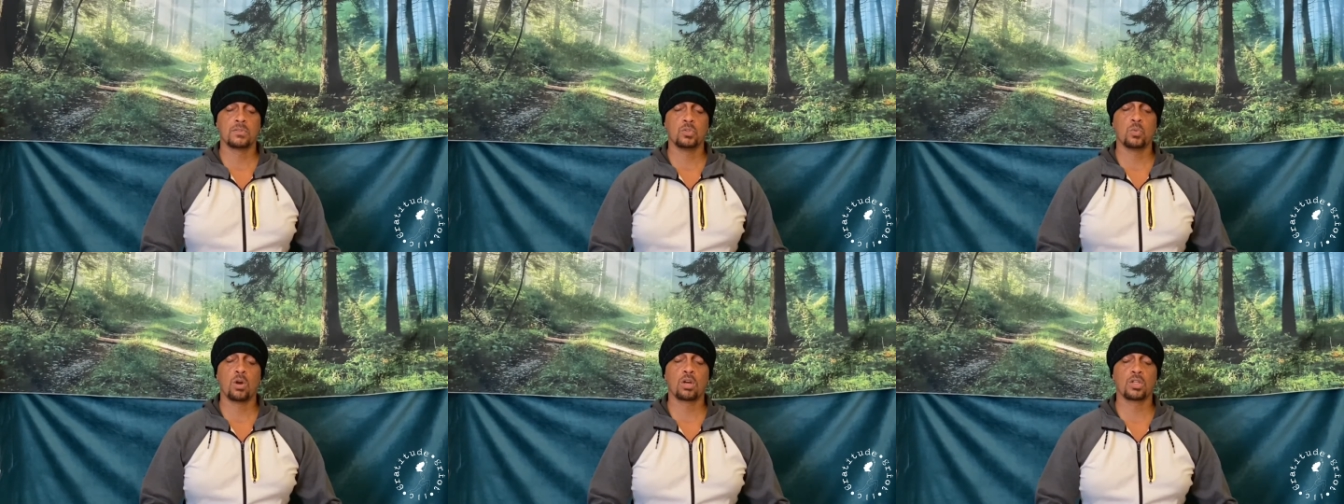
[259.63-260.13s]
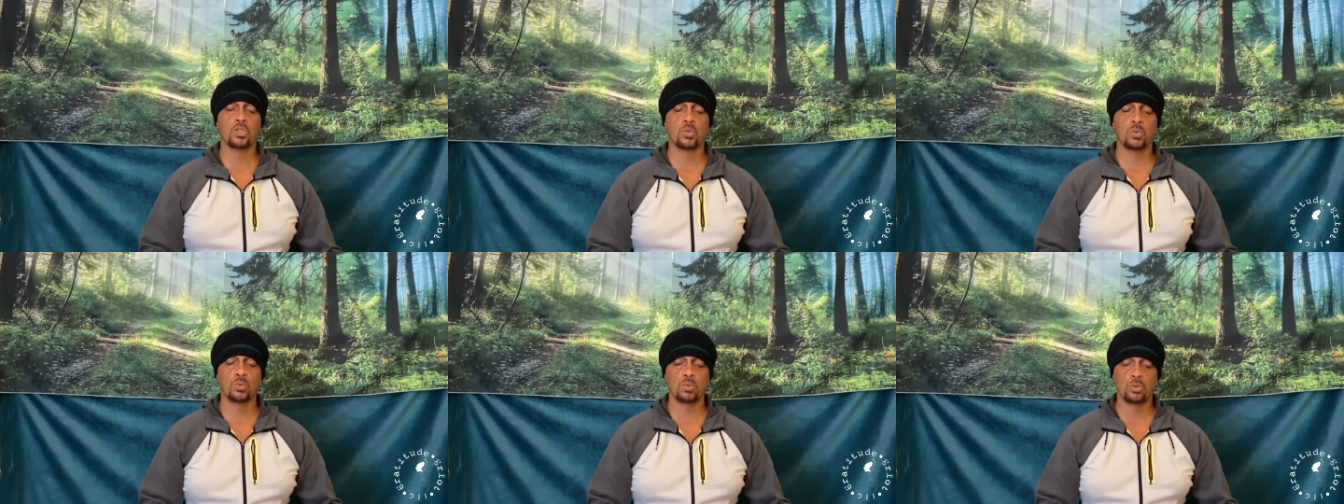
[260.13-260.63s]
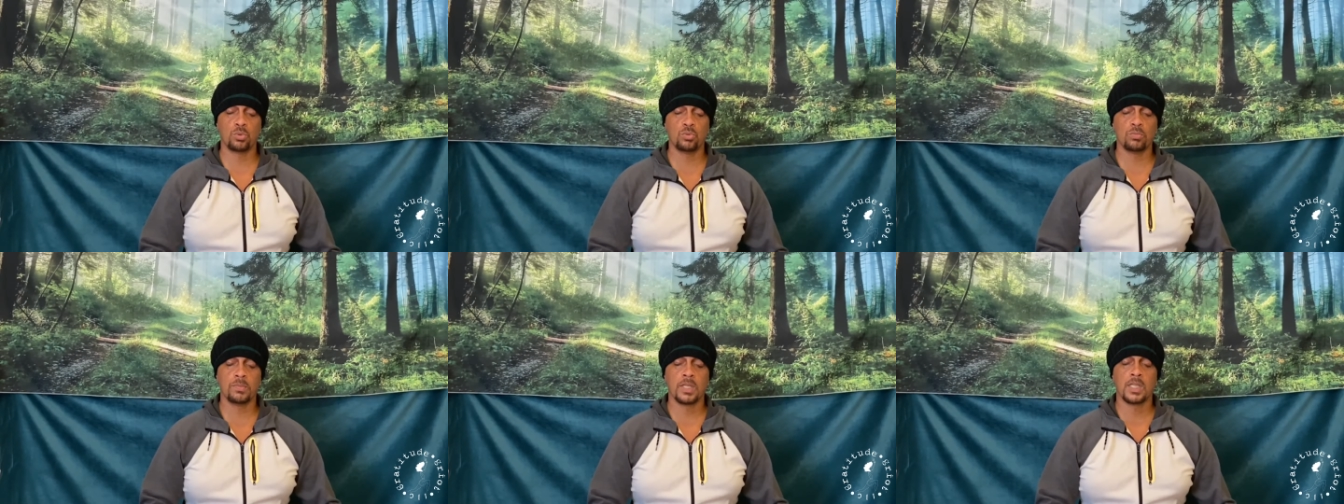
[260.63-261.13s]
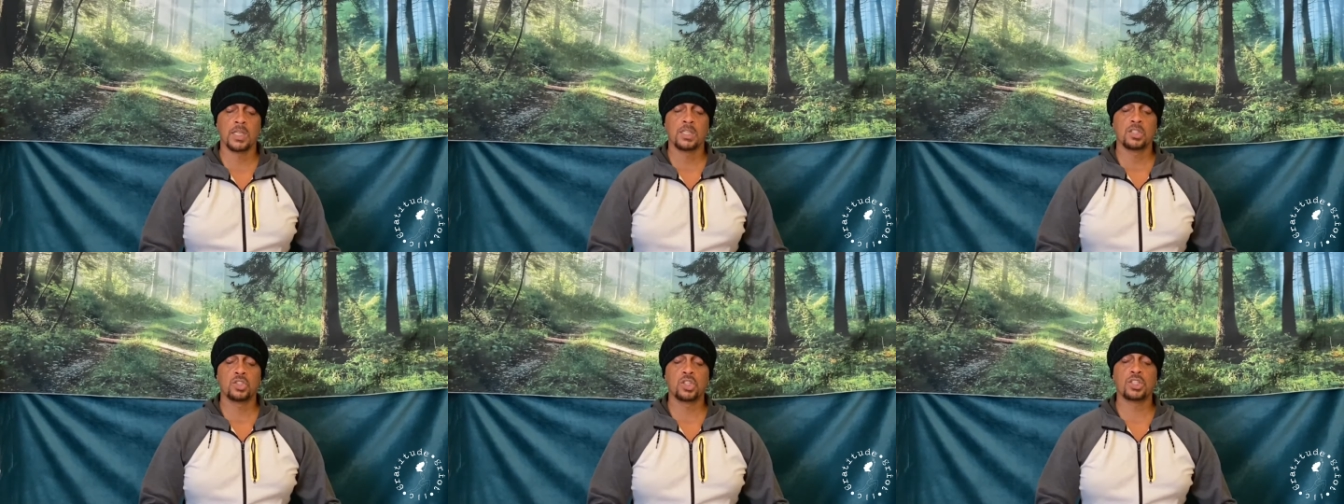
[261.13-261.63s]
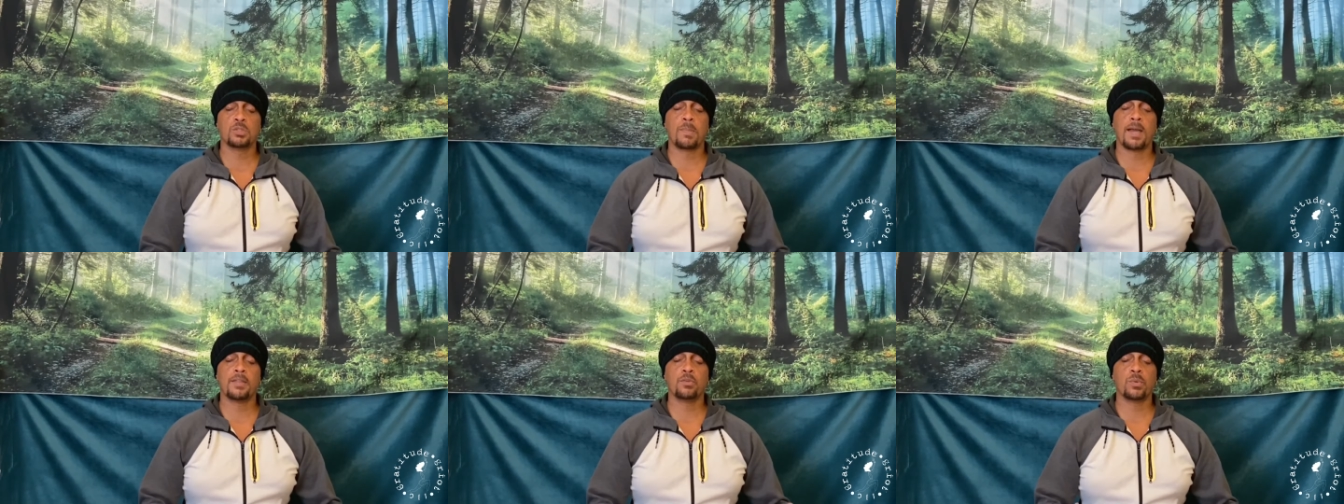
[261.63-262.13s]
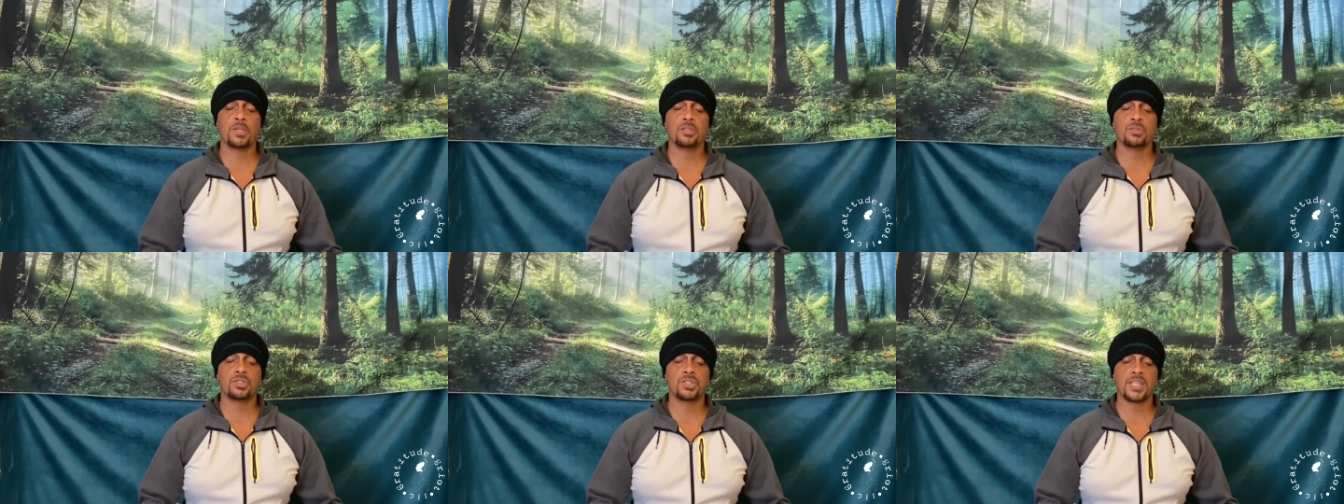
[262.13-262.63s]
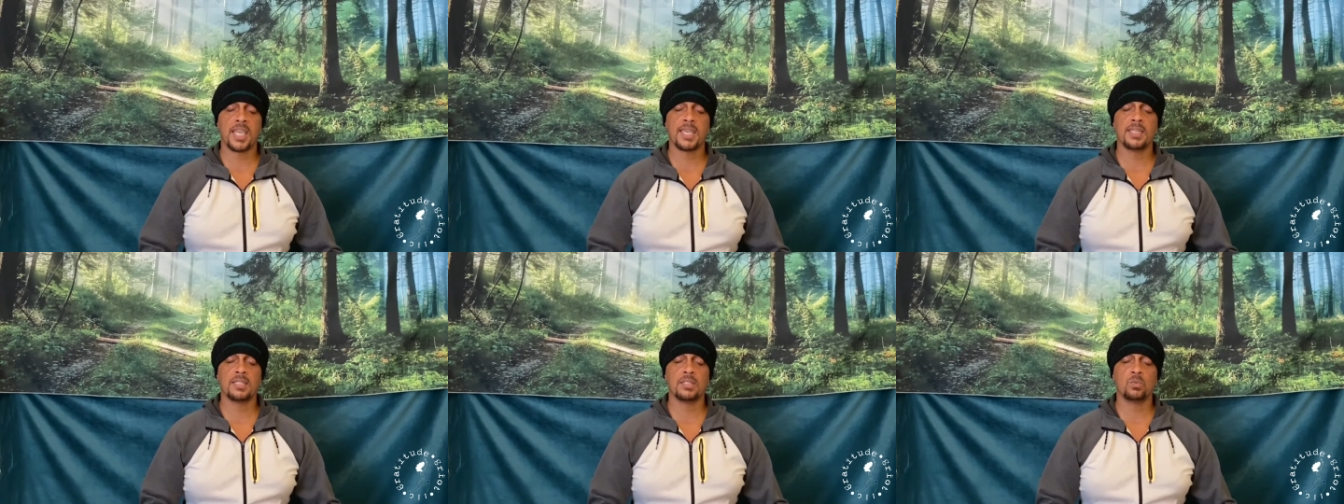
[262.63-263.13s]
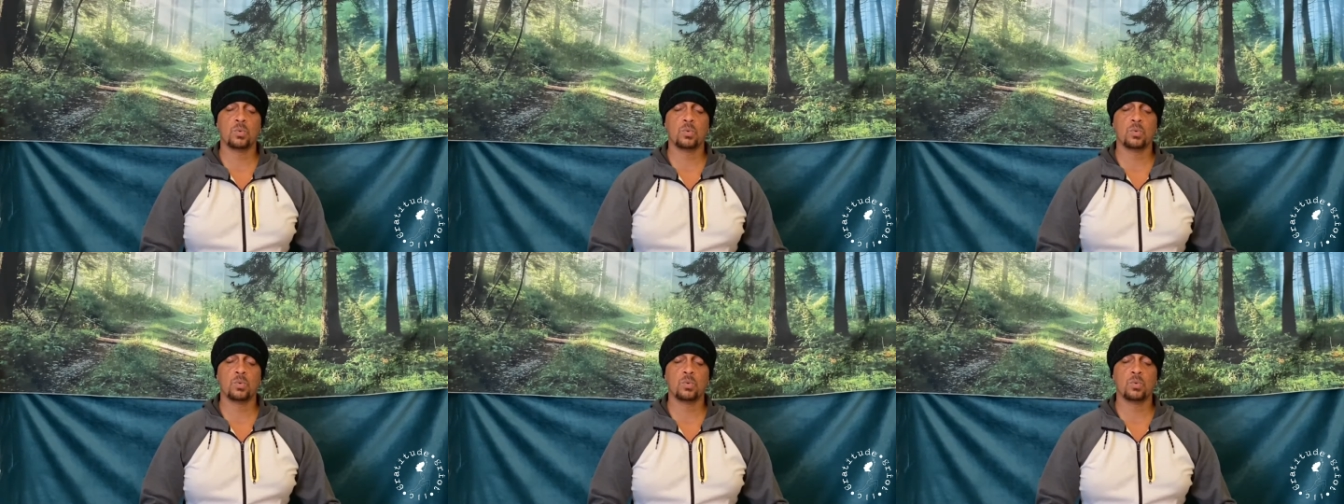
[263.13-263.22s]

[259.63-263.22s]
You walk into a room, just by the way you're standing,